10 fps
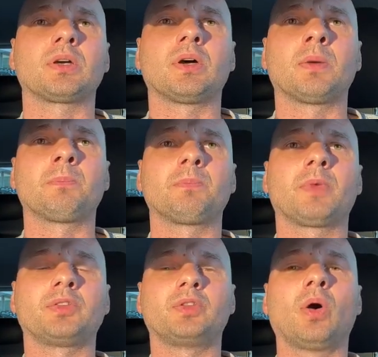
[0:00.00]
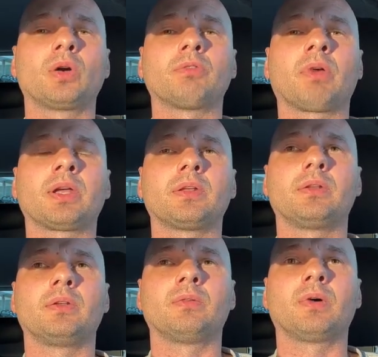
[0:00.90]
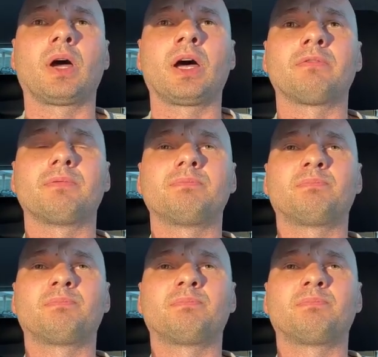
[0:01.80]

a dog, right, you will have